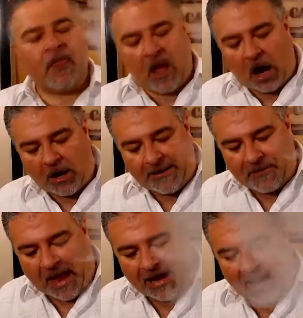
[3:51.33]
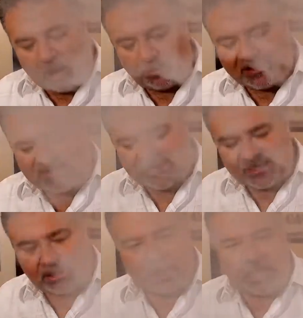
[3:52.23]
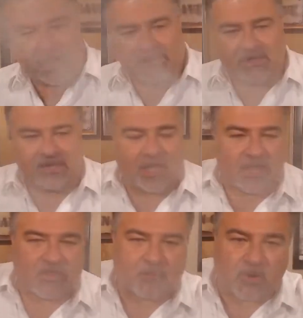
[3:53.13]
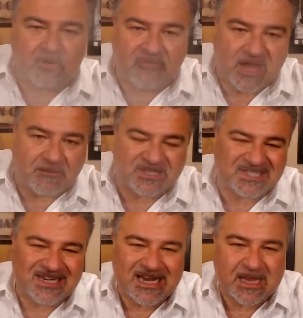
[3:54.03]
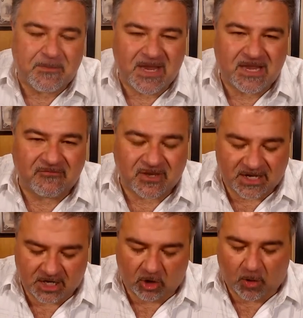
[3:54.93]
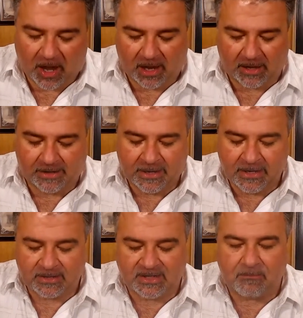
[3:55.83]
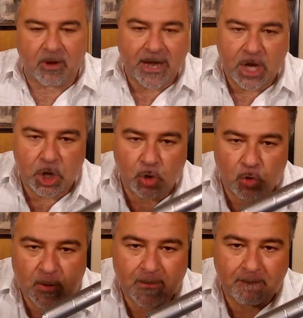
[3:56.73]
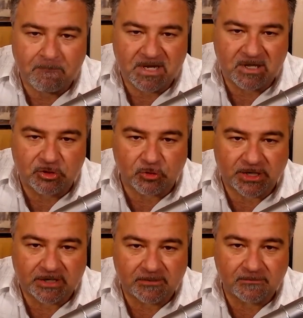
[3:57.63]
All right, and now let's take a look at the ProVape sneak peek video on the brand new P3.